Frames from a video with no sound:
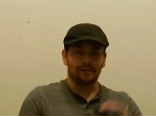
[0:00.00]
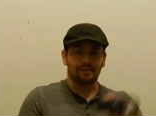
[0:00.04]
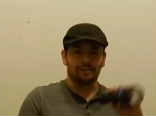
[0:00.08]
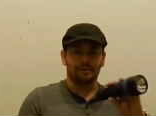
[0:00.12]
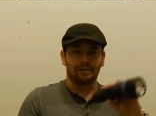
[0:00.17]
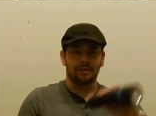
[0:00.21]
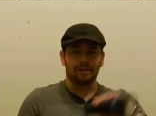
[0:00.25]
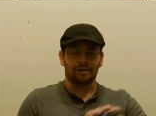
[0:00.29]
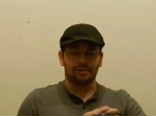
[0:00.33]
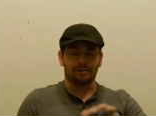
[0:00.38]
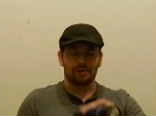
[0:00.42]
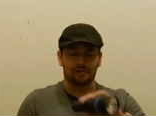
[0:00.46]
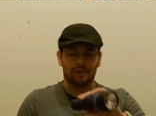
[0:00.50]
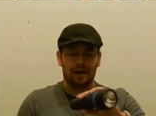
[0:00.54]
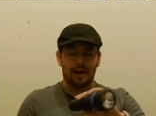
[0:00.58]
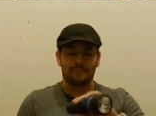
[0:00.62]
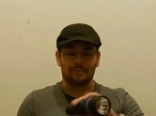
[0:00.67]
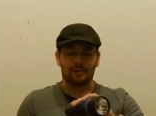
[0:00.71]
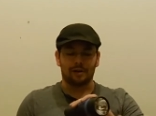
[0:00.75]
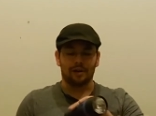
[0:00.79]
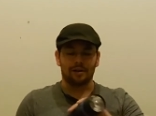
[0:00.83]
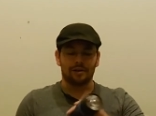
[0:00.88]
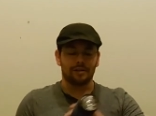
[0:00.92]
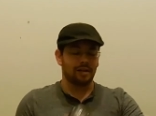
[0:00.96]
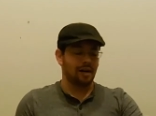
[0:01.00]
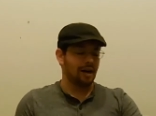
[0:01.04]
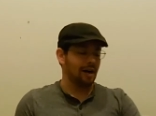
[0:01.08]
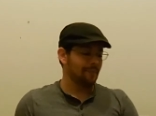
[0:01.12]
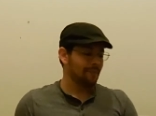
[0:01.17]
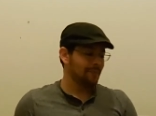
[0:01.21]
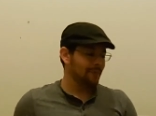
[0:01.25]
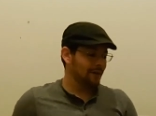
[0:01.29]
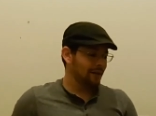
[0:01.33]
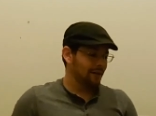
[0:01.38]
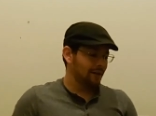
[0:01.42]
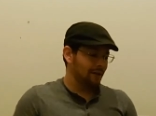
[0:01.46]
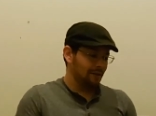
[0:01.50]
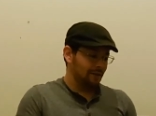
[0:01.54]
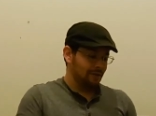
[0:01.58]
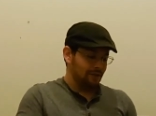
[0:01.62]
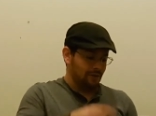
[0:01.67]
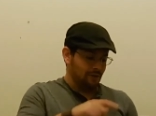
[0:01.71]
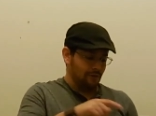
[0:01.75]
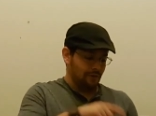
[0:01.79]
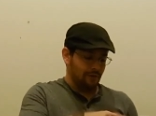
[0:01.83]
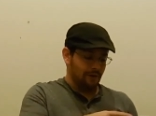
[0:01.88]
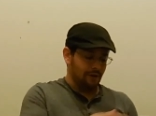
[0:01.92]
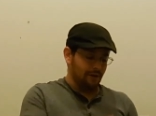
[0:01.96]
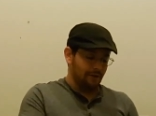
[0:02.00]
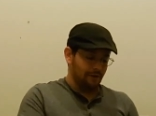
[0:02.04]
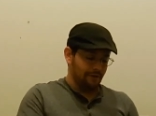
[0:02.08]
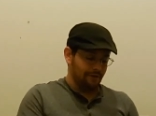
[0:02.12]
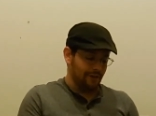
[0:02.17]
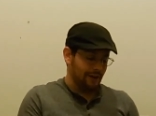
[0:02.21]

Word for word: you know, strapped on top to of